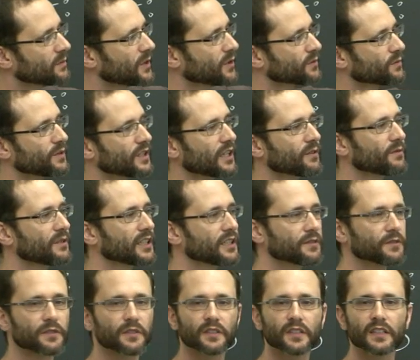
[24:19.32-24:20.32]
about will have
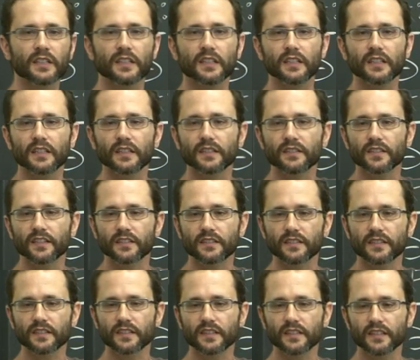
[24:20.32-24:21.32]
like this,
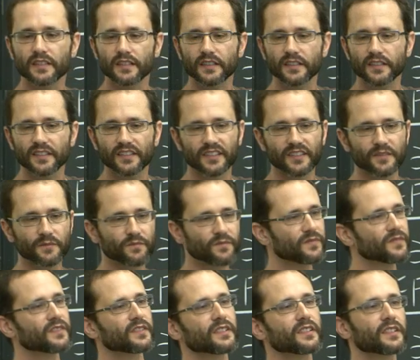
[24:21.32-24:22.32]
uh,
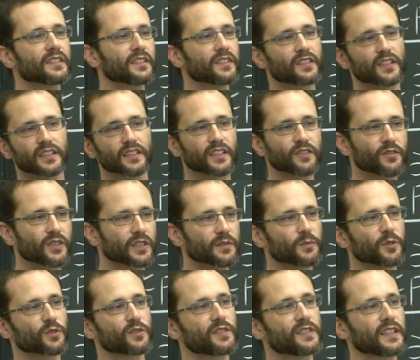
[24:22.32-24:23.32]
say, degree at
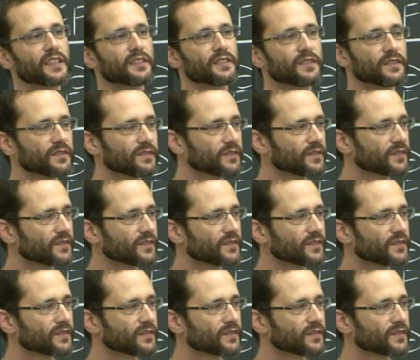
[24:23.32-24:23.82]
most 10.